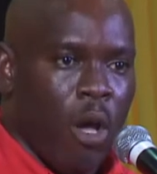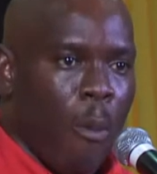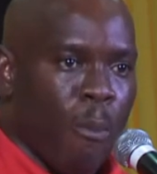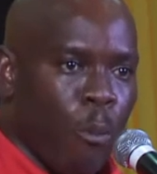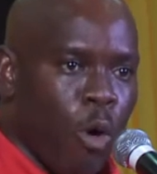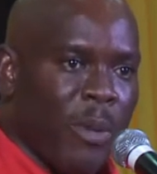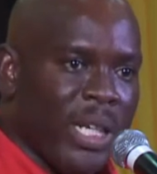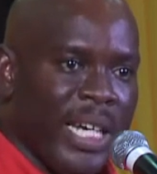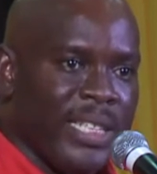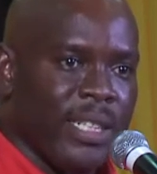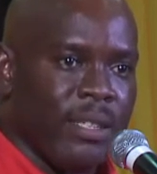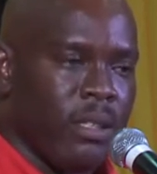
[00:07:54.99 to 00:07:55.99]

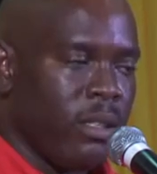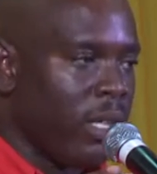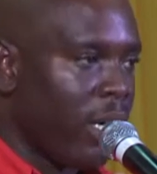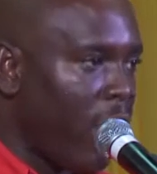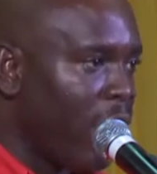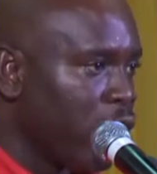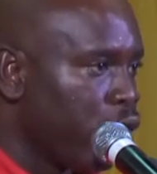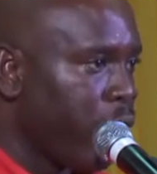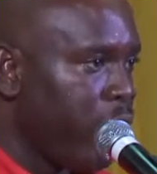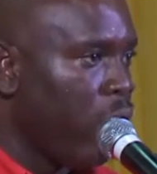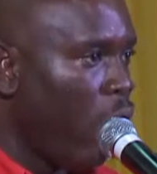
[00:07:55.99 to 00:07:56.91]
mobilizing the country